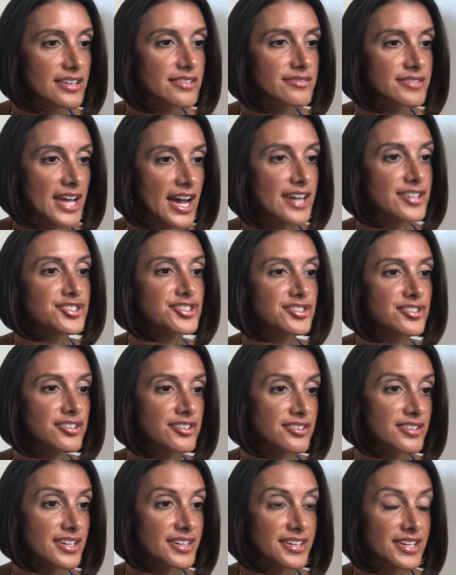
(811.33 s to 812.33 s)

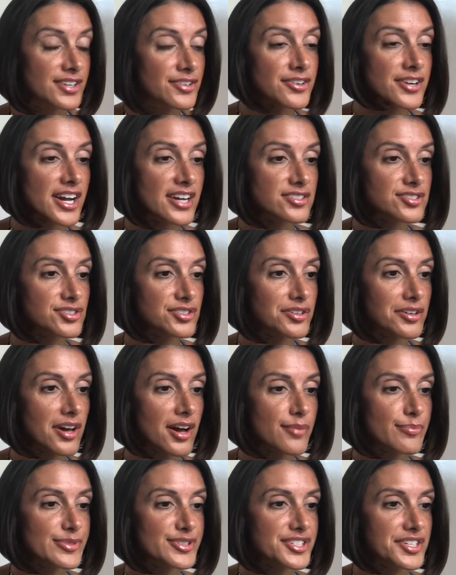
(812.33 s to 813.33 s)
national and international
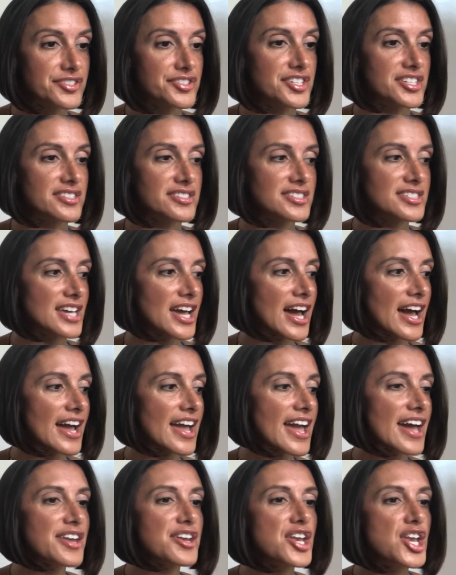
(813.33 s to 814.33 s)
competitions. I
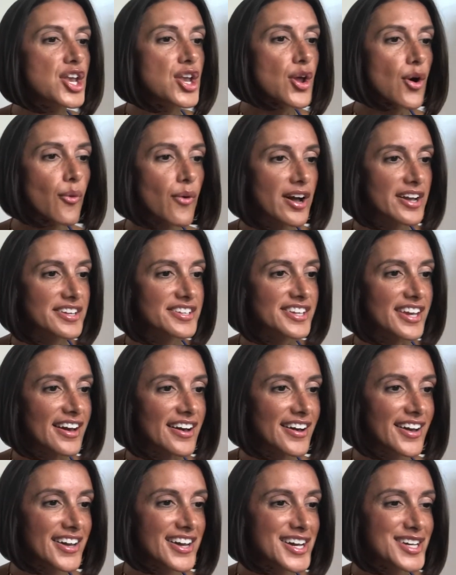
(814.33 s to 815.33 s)
had no
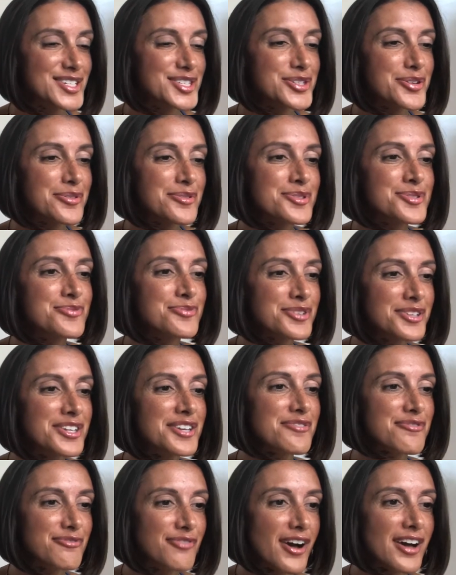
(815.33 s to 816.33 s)
idea. So it was a
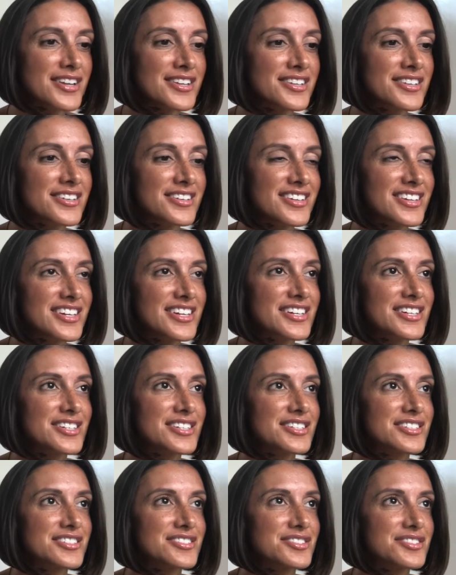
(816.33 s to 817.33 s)
really fun
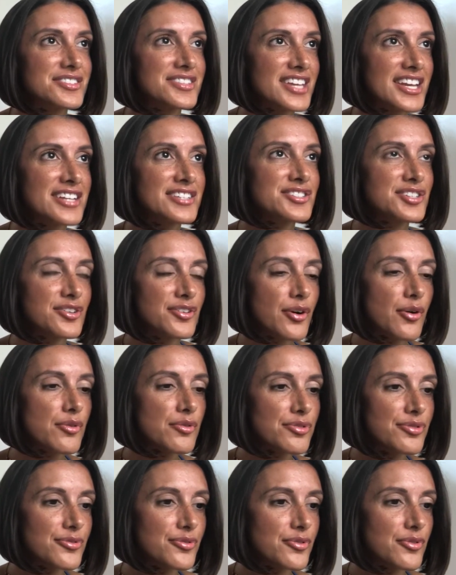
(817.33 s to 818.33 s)
thing to
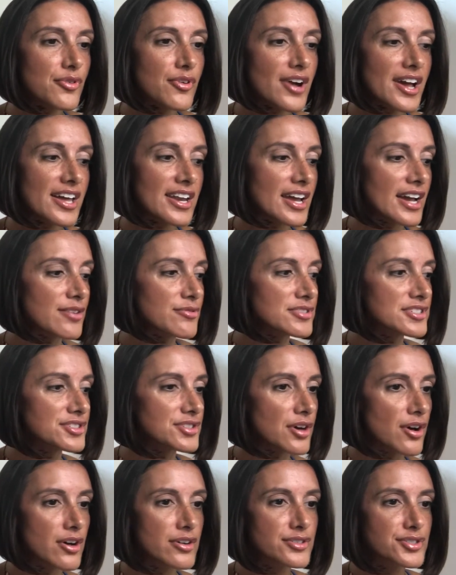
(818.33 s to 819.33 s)
go through, and I was
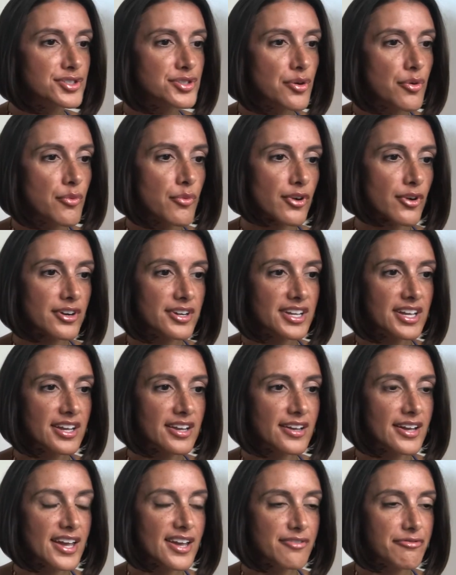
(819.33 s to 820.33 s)
also
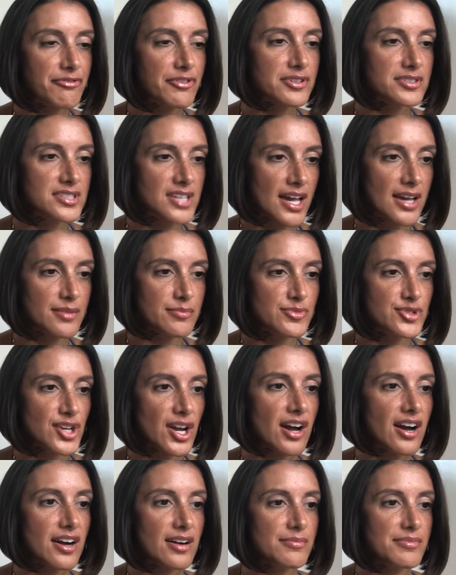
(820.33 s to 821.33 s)
working a full-time
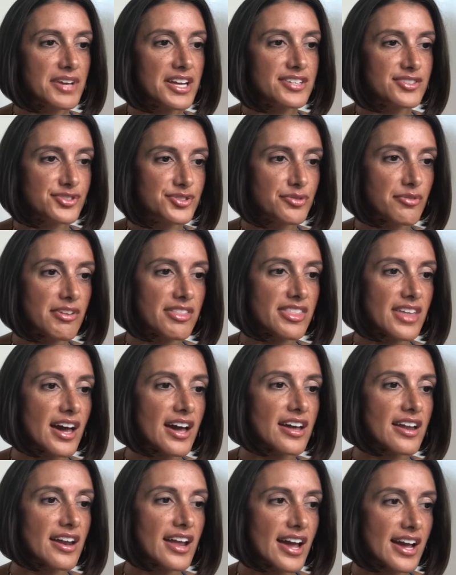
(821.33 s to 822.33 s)
job and doing
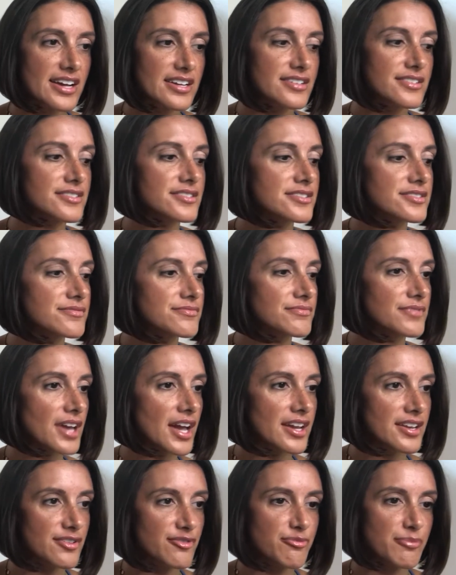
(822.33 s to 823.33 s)
that as
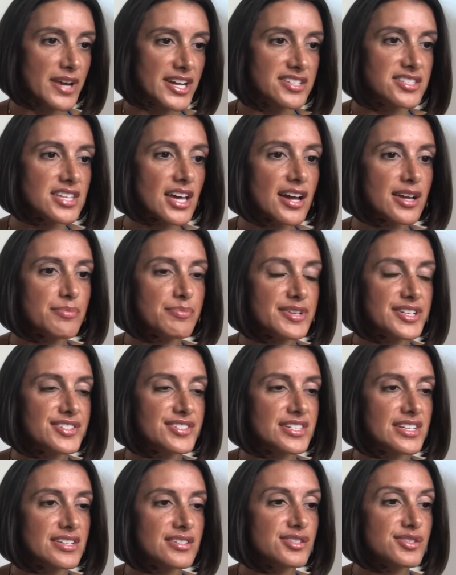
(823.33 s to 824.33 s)
kind of my side
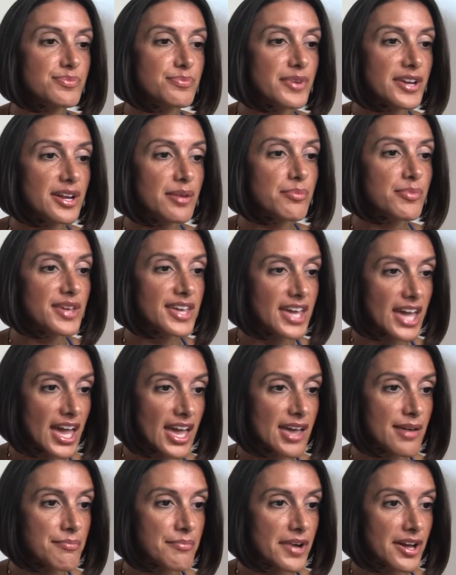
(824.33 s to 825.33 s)
business, but it
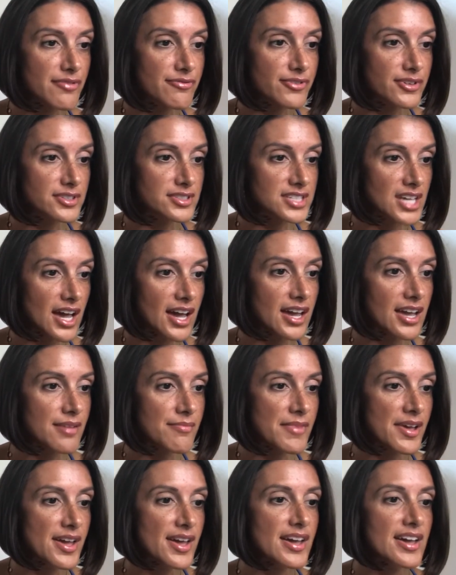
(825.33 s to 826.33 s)
became my
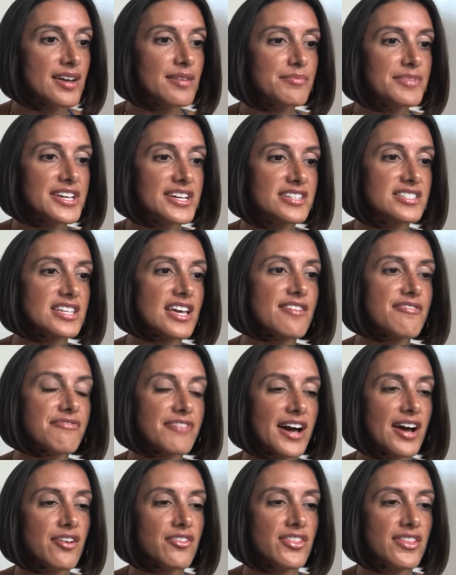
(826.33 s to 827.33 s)
full-time because I
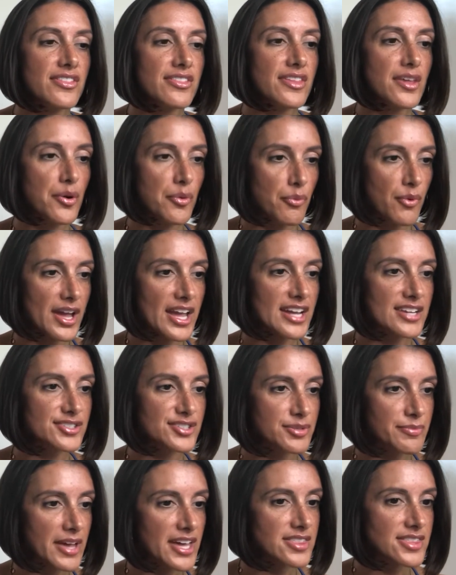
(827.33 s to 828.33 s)
found a way
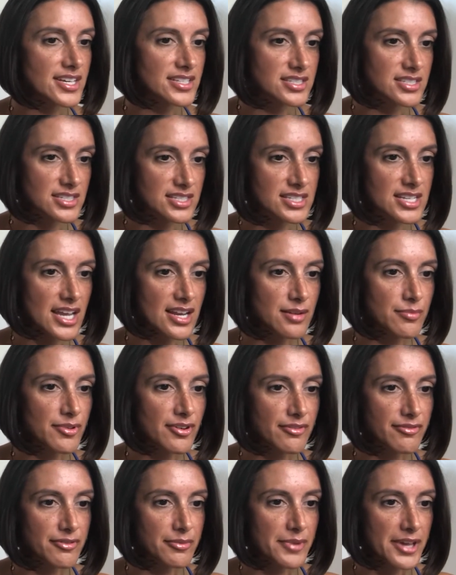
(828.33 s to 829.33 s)
to make that
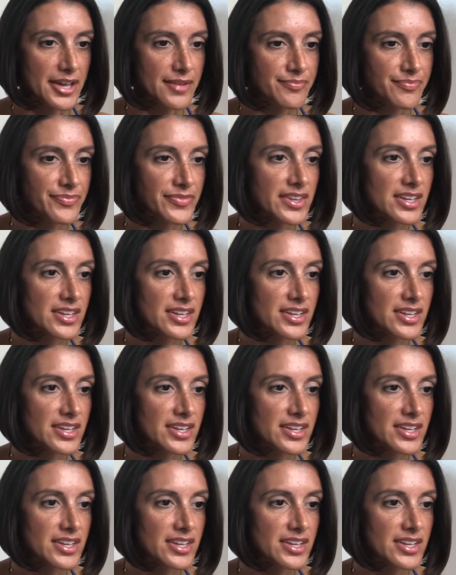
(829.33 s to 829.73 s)
sustainable for me.